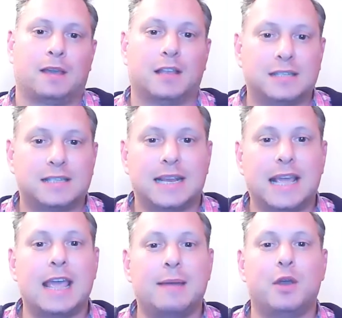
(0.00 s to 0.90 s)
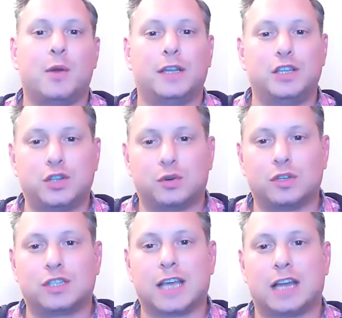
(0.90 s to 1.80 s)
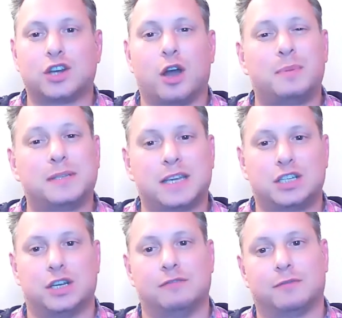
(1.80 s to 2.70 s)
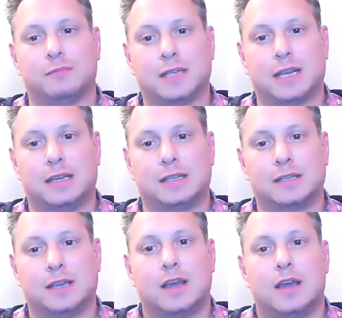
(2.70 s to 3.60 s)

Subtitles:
Consider him who endures such opposition from sinners,